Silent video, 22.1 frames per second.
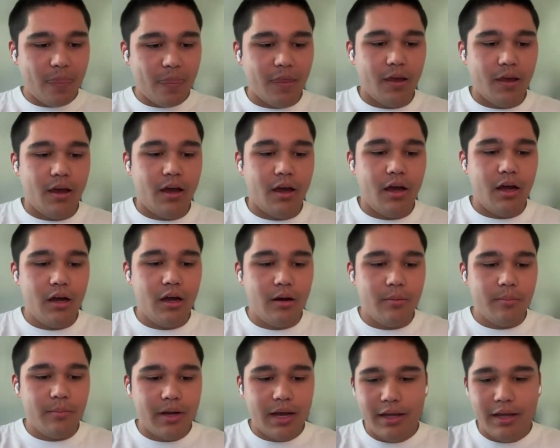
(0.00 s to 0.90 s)

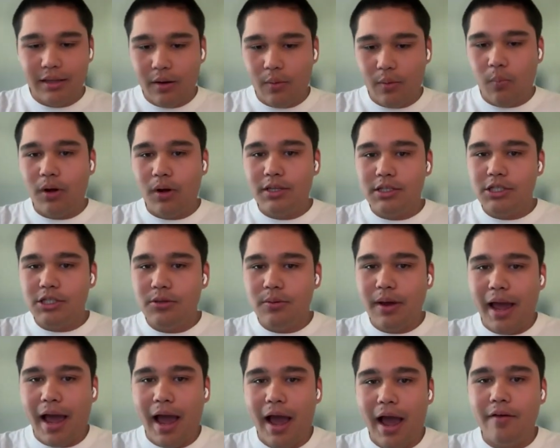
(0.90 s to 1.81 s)
And then once you
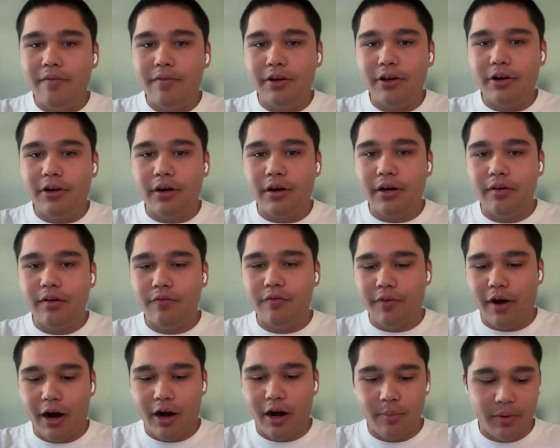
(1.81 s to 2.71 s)
have your
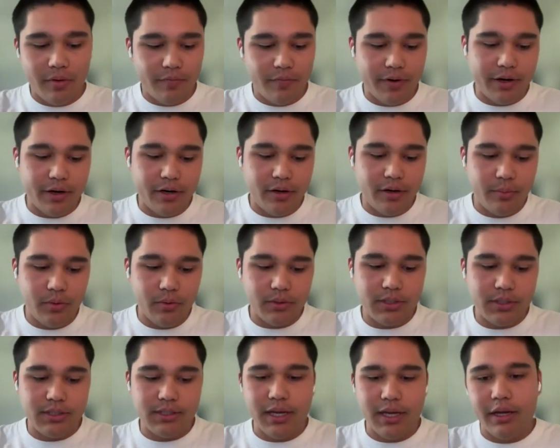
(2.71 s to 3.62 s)
environment
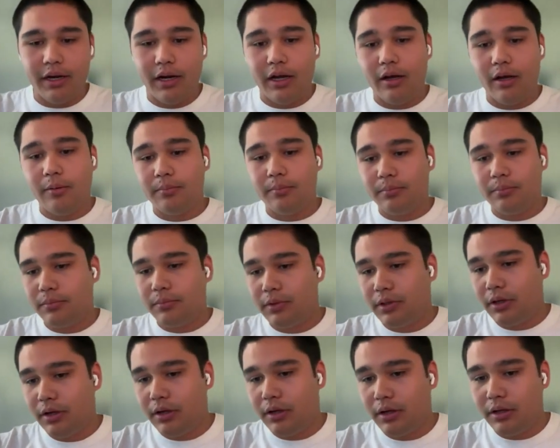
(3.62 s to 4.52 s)
variables set up,
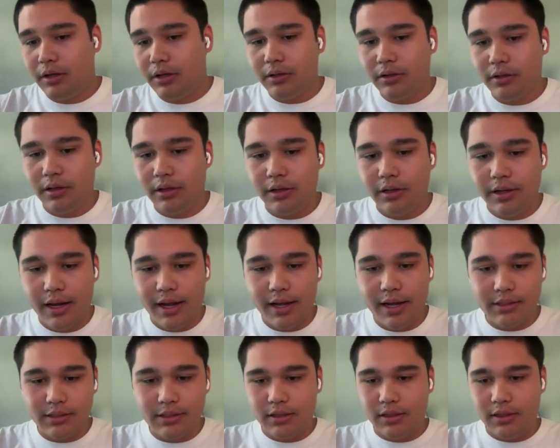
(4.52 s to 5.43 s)
the
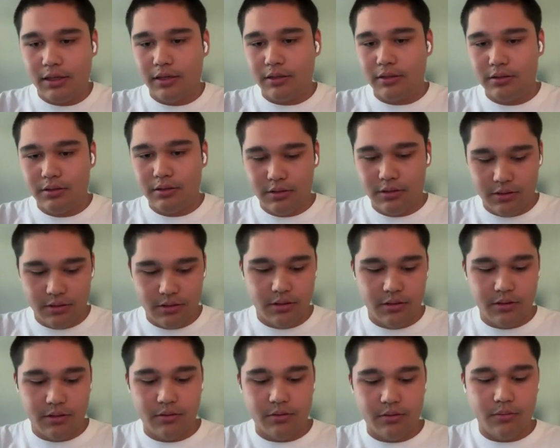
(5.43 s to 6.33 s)
next thing to
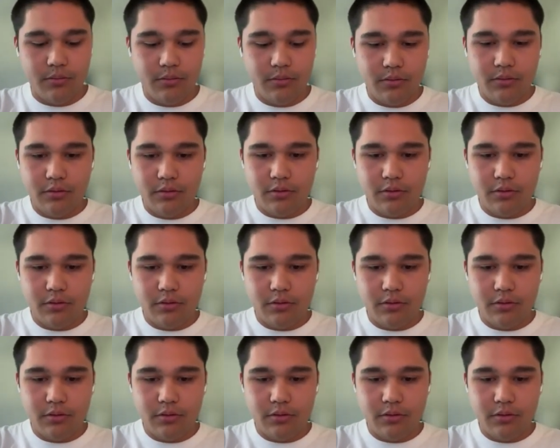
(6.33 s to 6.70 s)
do